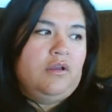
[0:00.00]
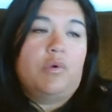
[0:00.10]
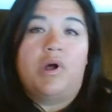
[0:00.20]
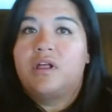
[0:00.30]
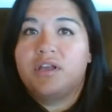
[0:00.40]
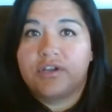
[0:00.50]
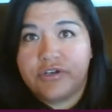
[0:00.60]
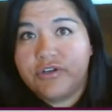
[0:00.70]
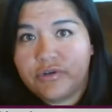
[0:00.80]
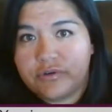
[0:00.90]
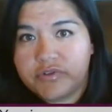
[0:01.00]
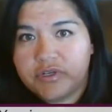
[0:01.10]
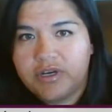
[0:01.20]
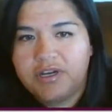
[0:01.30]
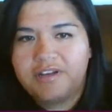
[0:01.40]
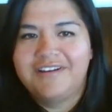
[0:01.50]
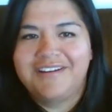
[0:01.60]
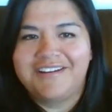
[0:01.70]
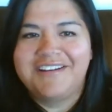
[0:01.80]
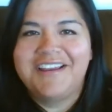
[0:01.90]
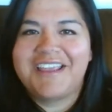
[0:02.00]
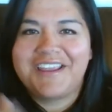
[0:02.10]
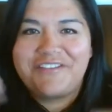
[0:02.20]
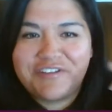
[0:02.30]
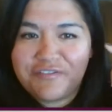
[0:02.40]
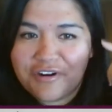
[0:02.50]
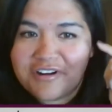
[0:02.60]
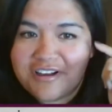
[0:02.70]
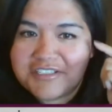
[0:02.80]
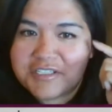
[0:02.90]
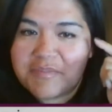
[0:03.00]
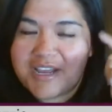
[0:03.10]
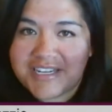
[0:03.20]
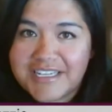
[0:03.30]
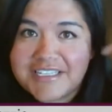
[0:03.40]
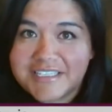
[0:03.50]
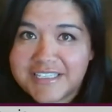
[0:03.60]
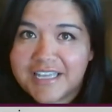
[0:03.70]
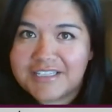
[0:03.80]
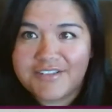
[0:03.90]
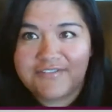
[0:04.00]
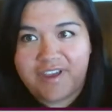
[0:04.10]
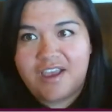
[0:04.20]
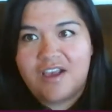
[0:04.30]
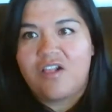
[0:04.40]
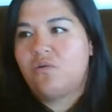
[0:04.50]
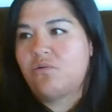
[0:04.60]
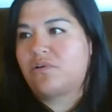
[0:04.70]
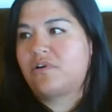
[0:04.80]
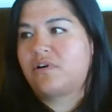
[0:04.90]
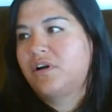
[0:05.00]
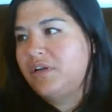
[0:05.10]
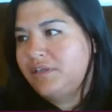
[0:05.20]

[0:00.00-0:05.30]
Well, good news. Even if your unconscious mind is set to fail or,